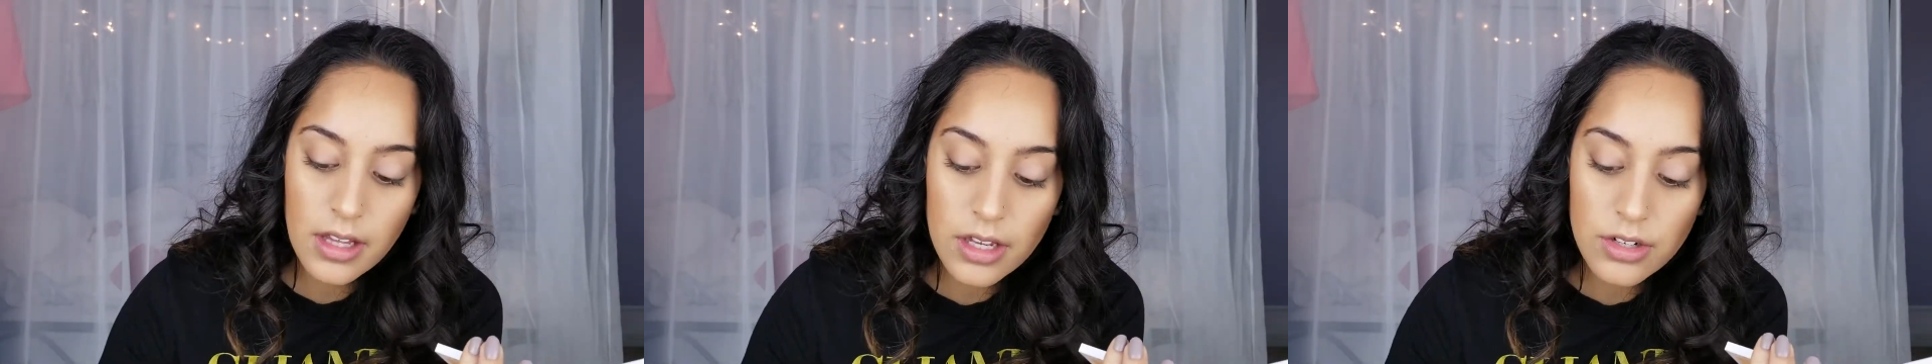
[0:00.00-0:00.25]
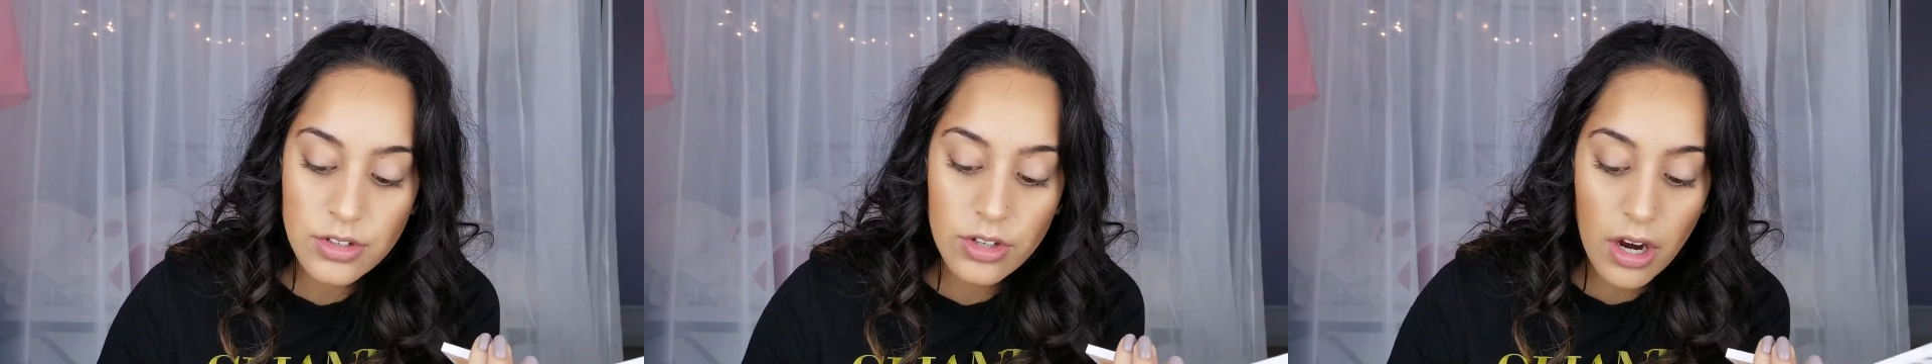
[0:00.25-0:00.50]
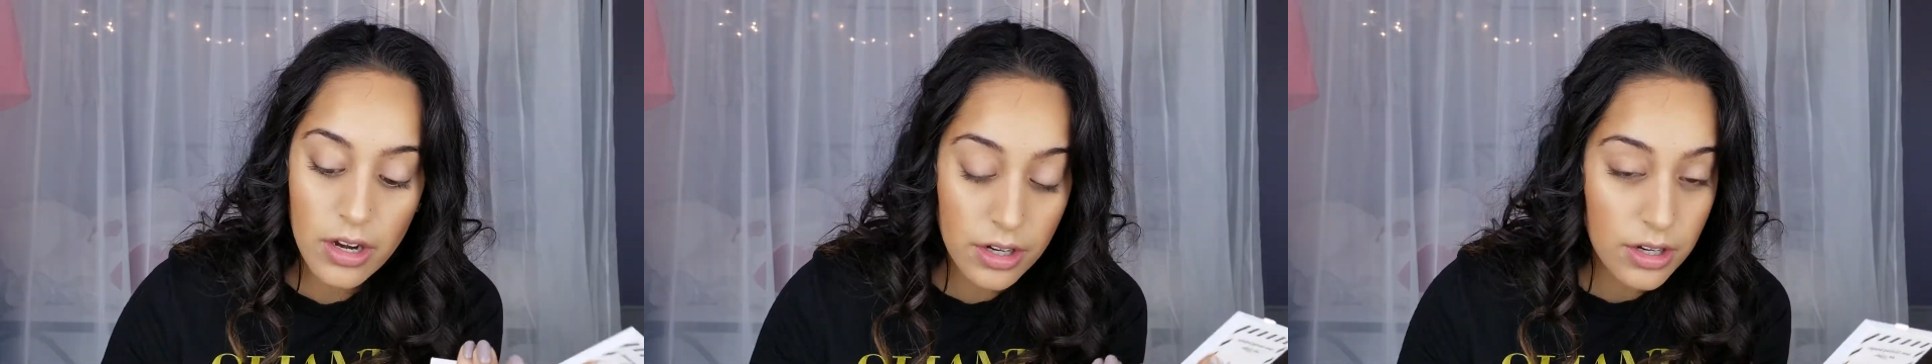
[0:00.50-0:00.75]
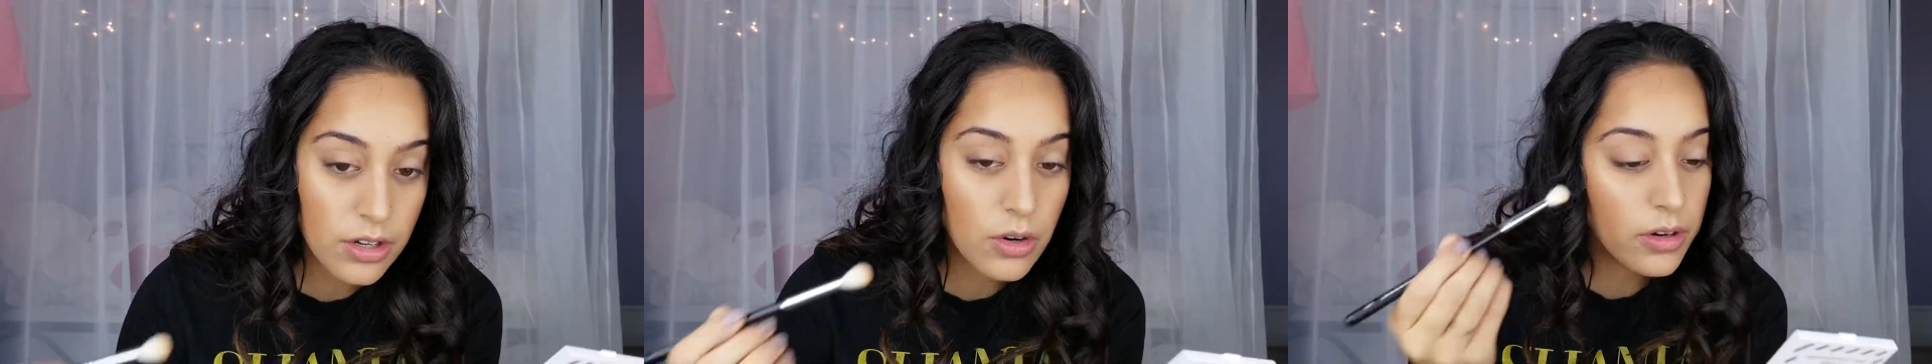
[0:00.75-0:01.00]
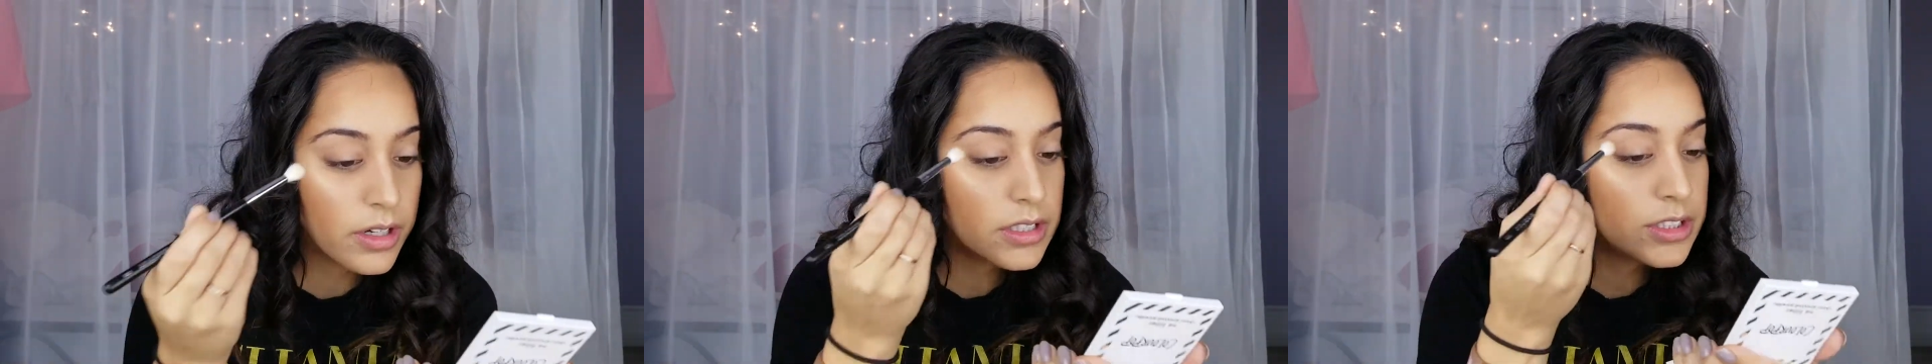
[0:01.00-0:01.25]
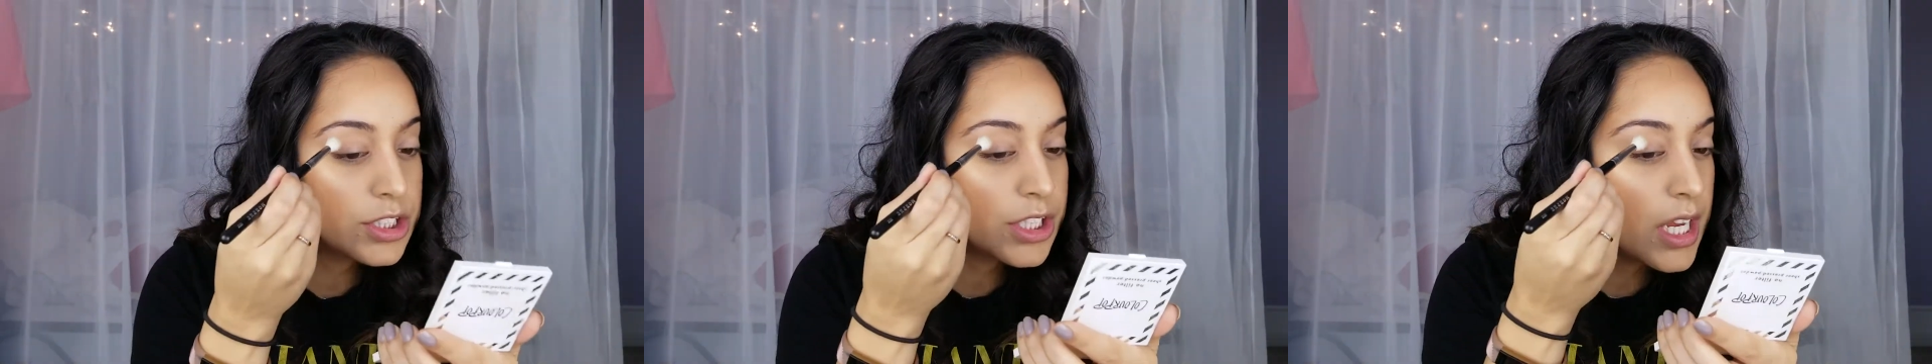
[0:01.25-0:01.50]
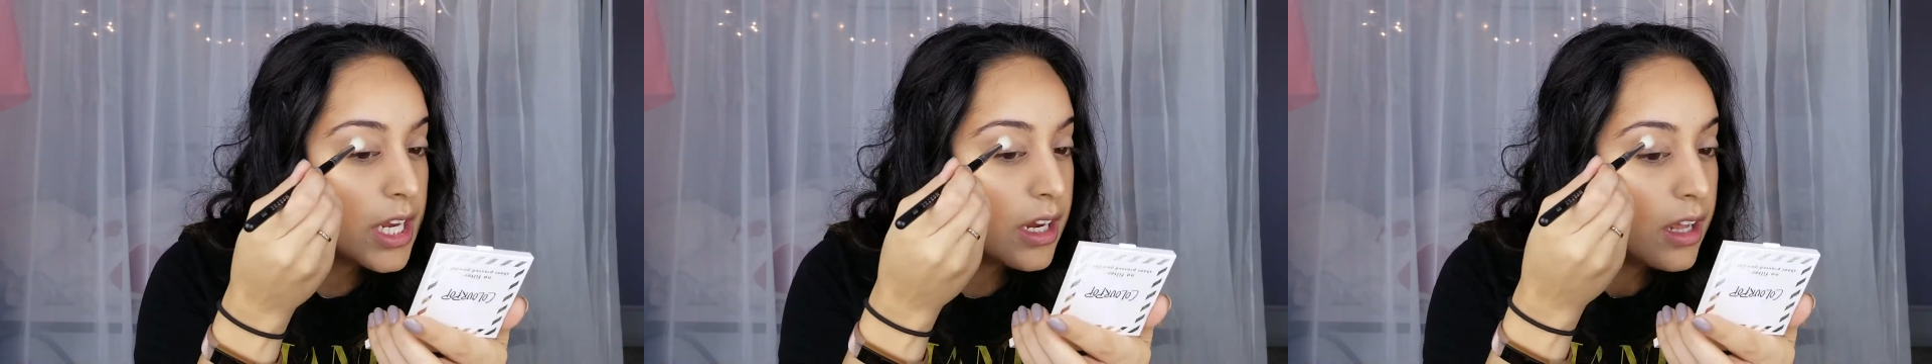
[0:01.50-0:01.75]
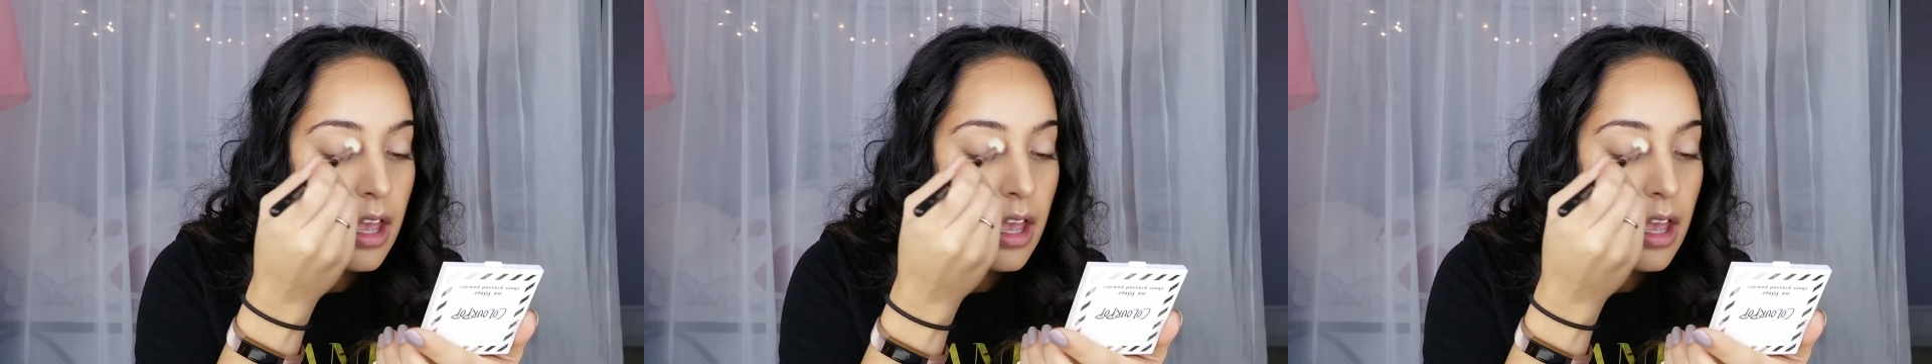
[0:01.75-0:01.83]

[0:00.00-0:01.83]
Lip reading: a darker orange shade.